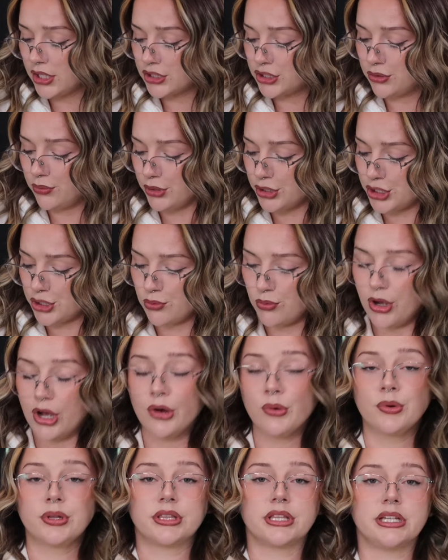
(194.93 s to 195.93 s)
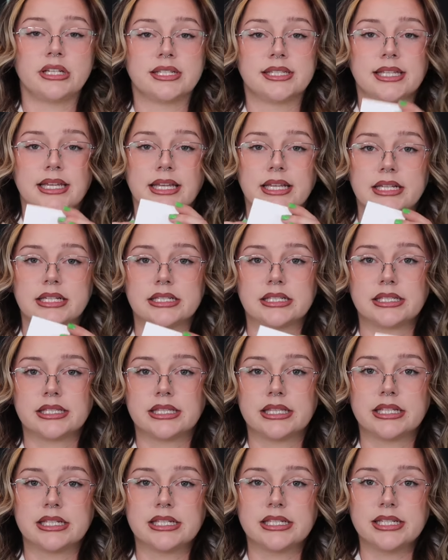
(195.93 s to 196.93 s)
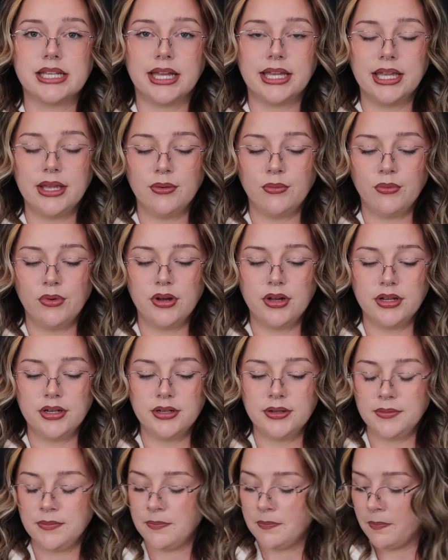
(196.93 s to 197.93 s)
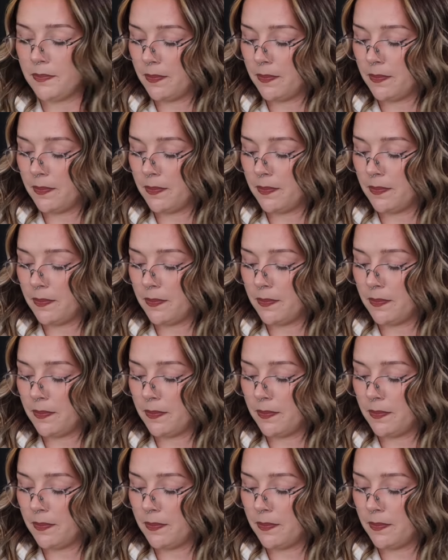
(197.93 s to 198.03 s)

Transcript: do what you want with these things. The second one,